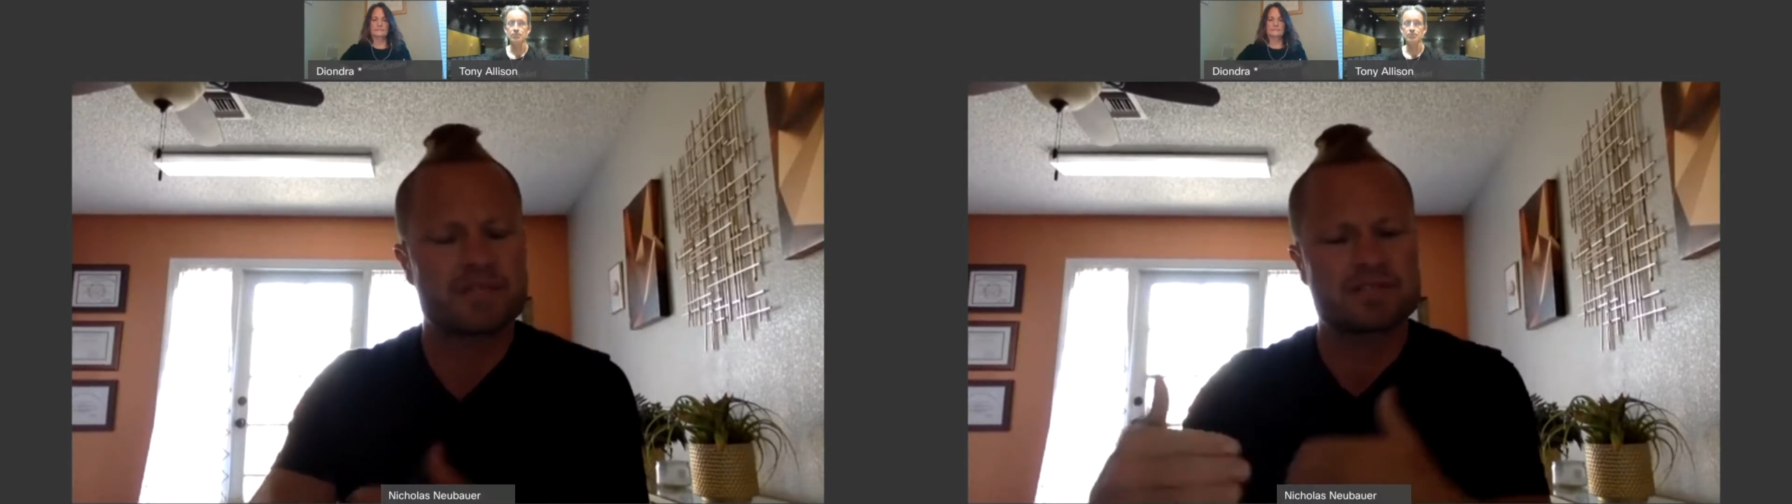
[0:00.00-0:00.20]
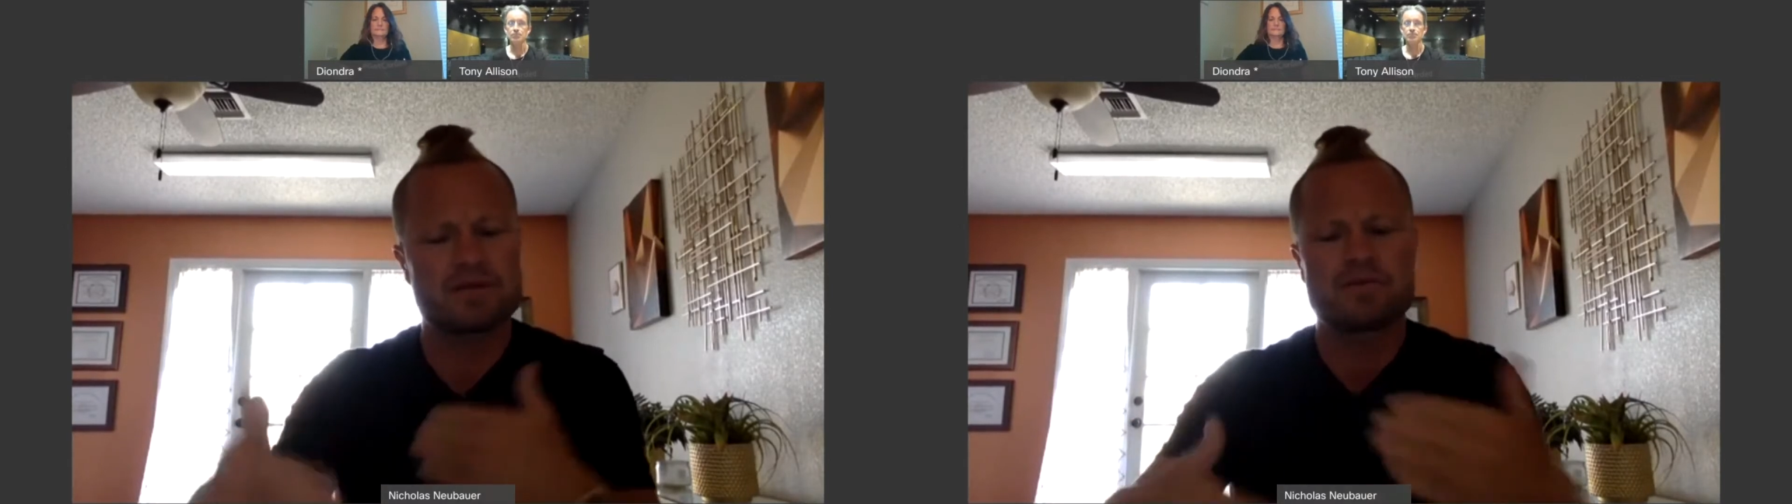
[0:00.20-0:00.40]

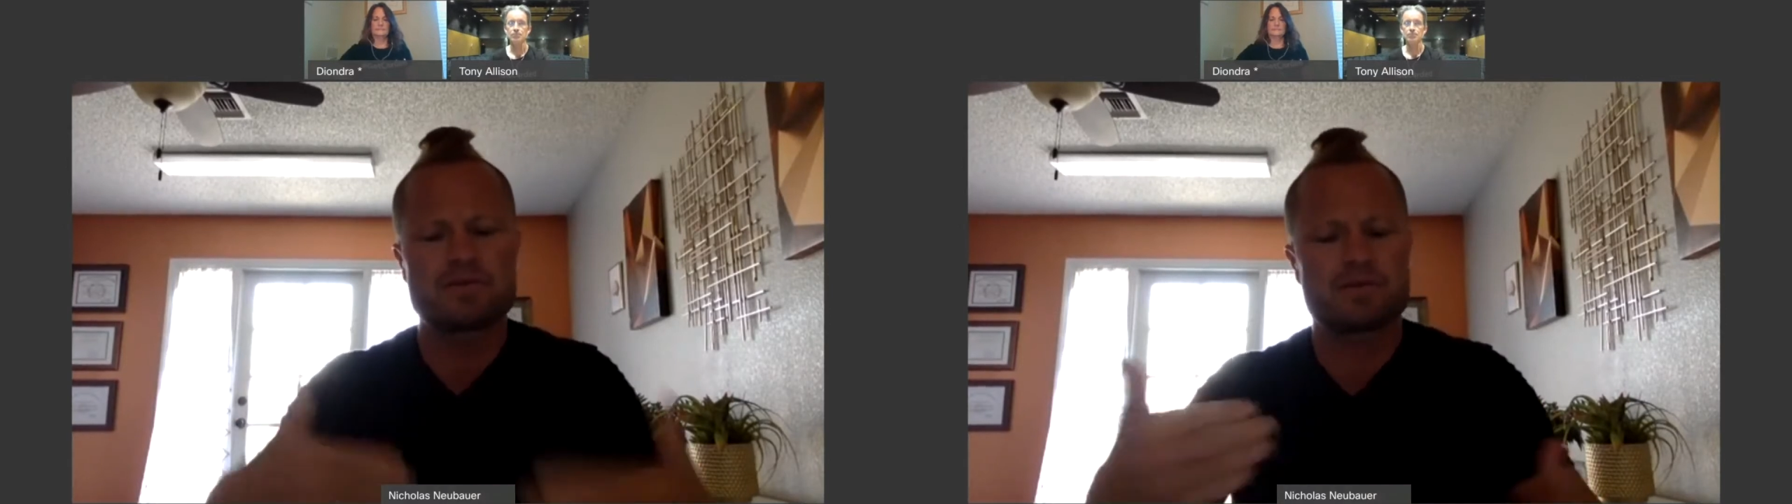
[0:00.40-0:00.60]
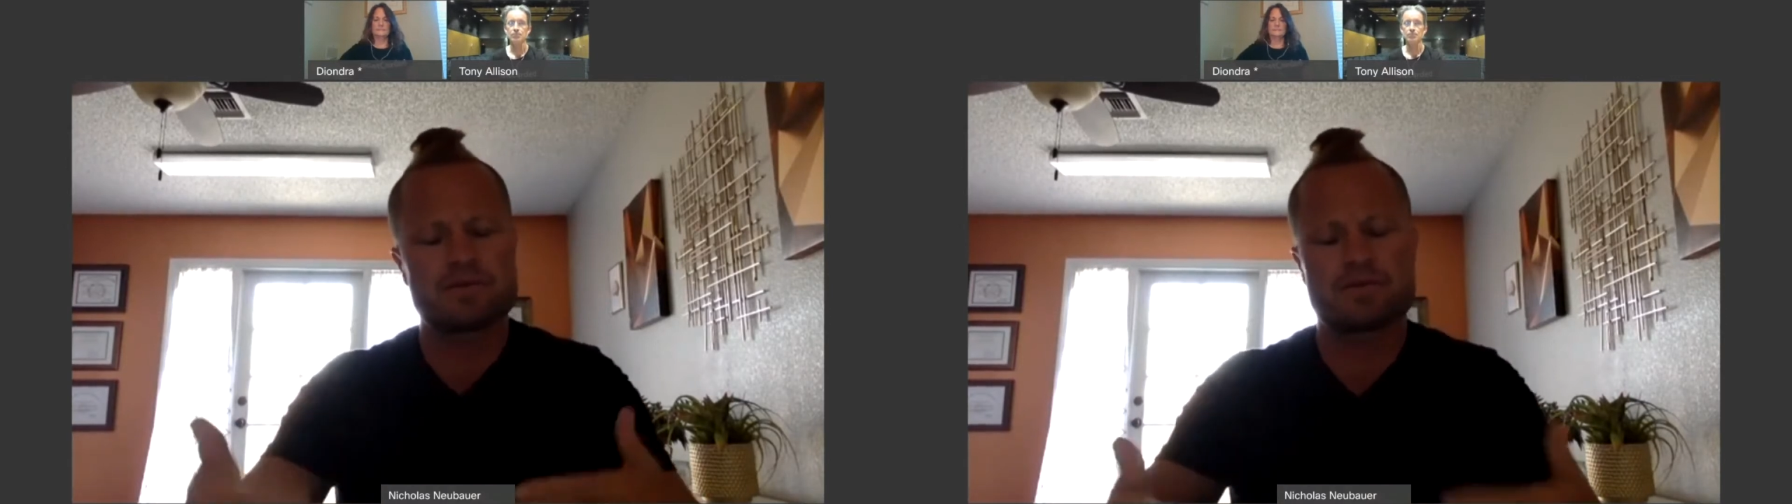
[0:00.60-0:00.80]

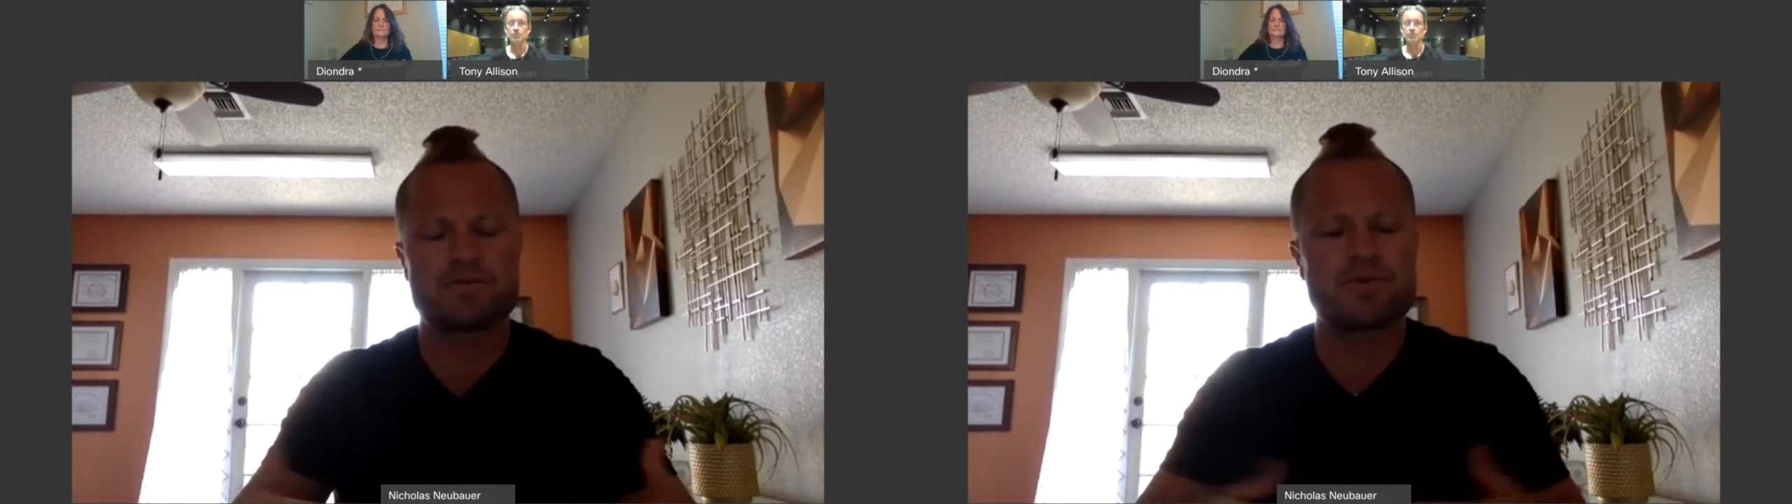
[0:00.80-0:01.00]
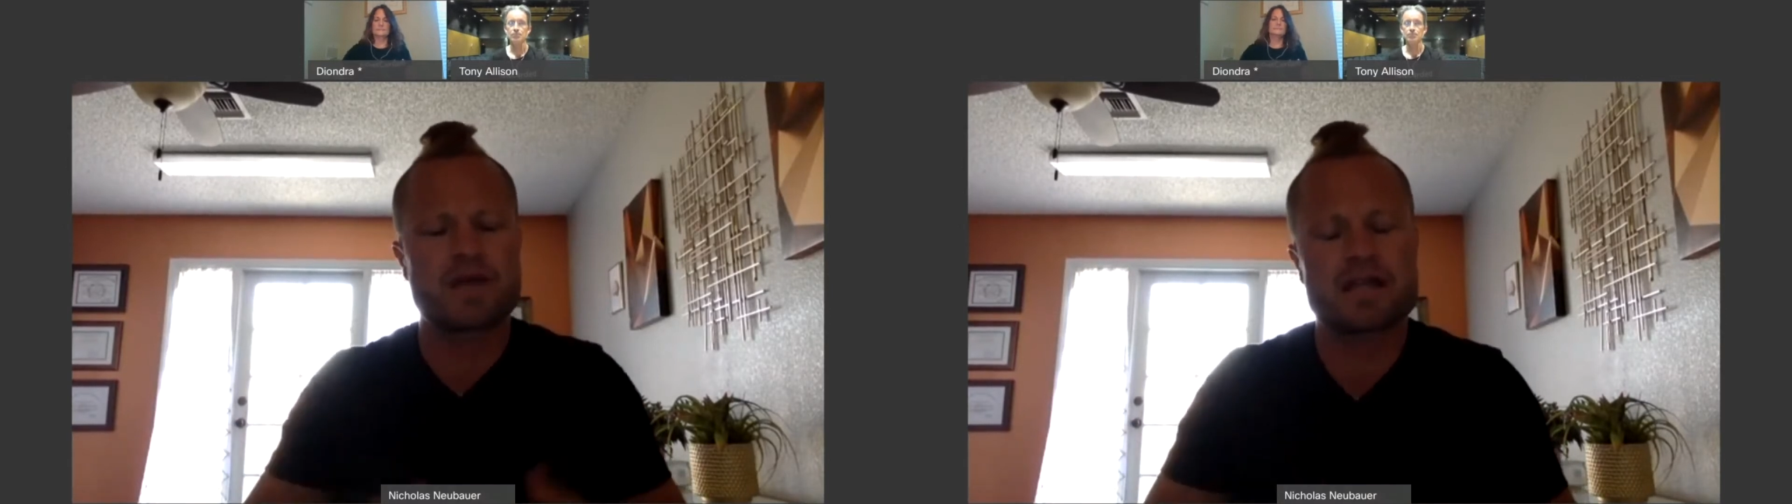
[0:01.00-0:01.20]
So
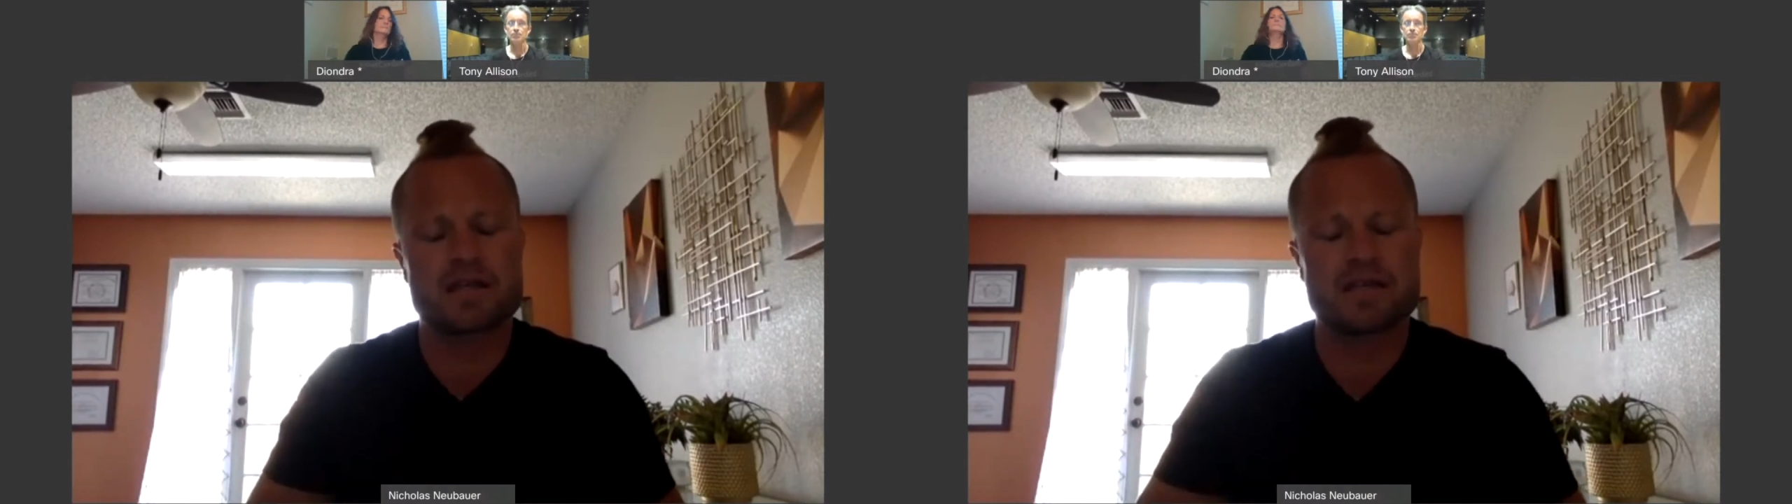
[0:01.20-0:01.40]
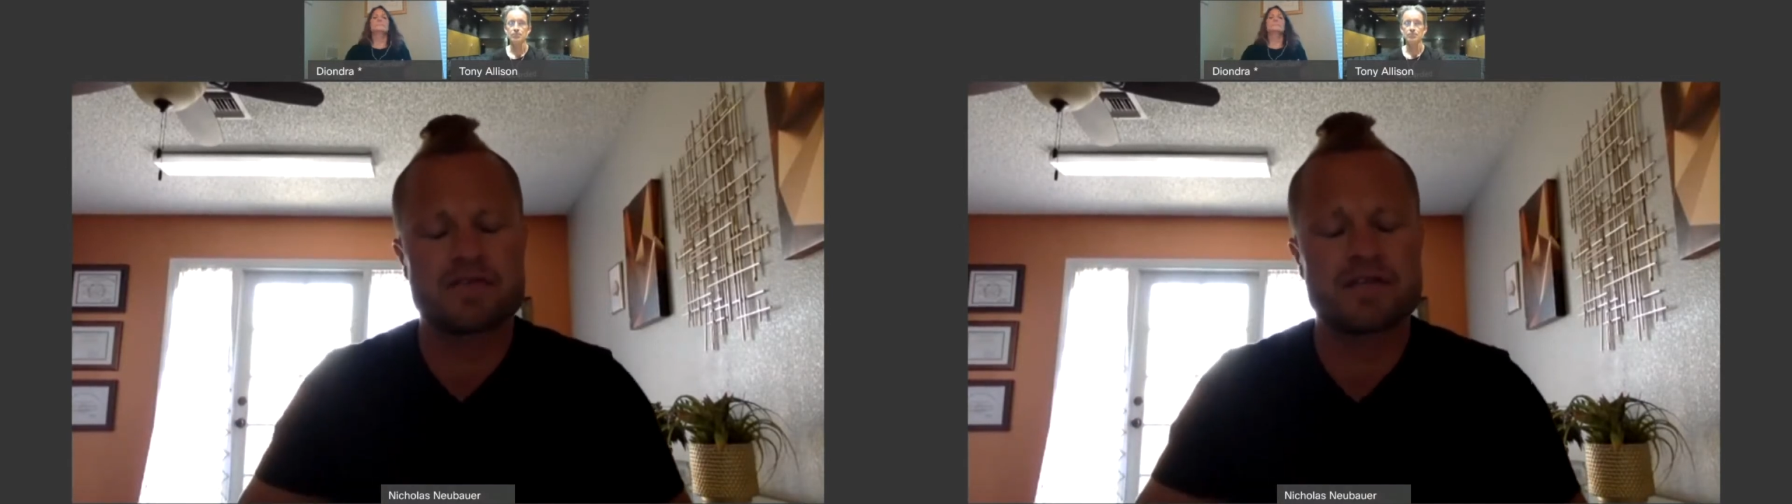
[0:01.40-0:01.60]
the
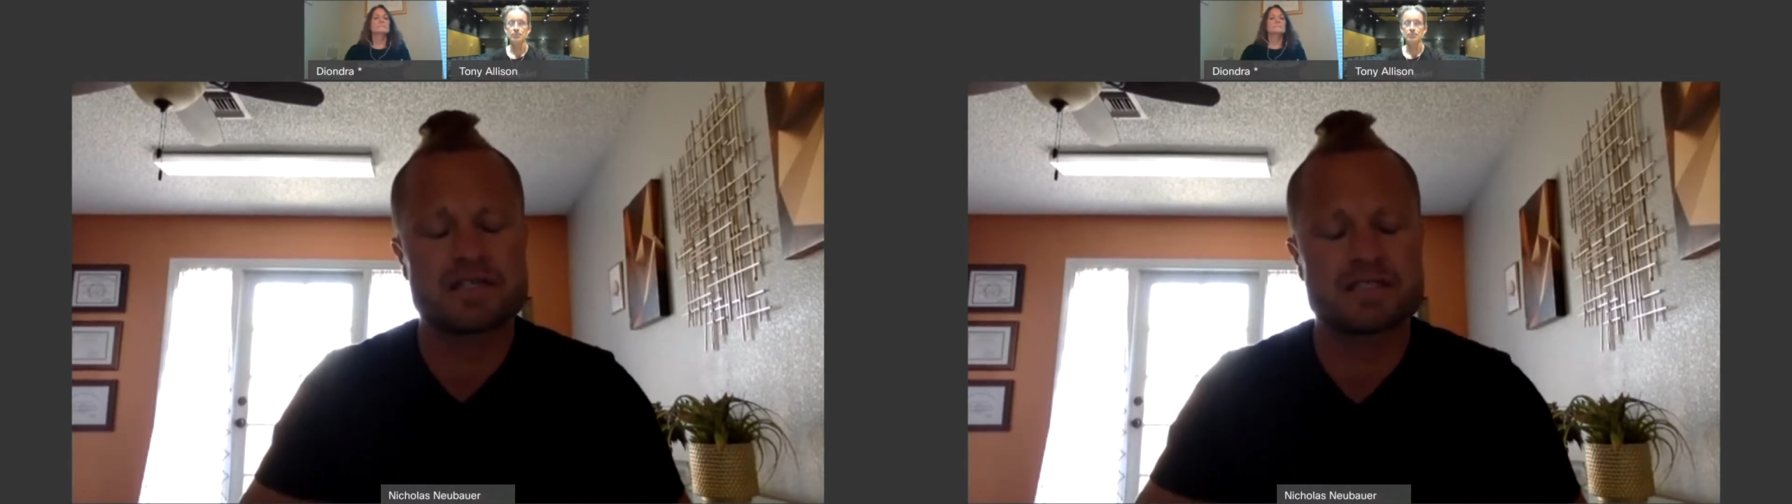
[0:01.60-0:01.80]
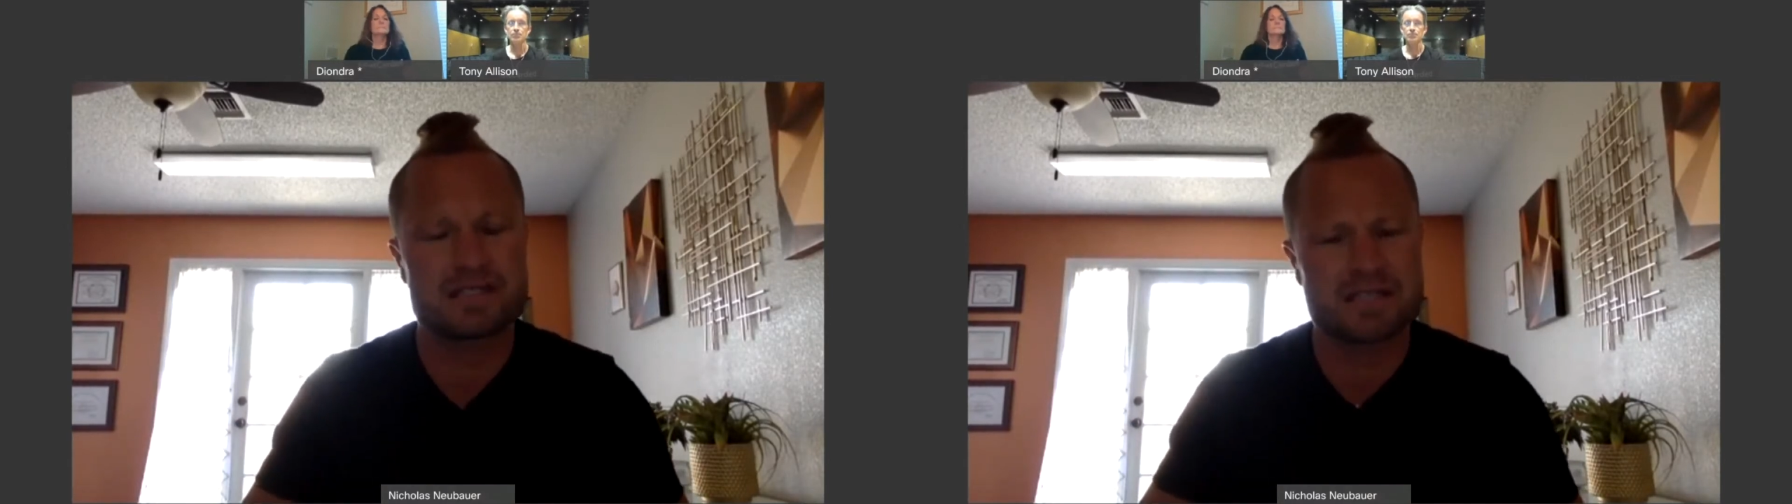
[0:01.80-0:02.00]
reality of it
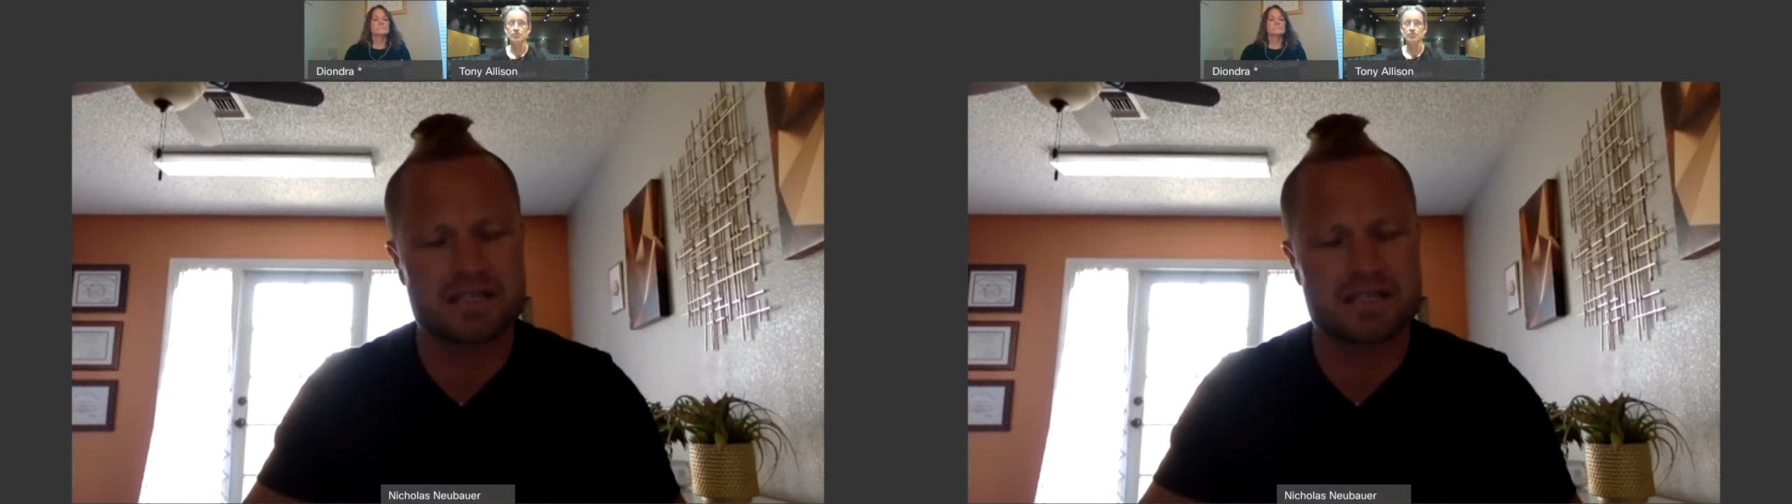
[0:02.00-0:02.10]
is